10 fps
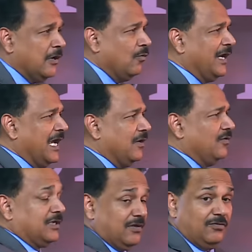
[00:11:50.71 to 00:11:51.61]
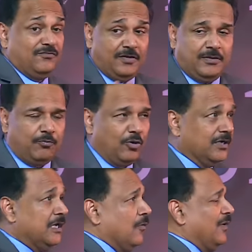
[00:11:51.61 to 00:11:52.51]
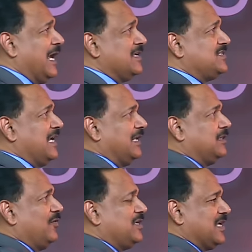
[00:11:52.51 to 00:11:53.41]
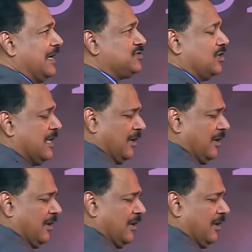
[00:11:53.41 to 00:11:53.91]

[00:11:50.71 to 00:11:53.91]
When I, okay, very important. When I say, let the weak say, I'm strong.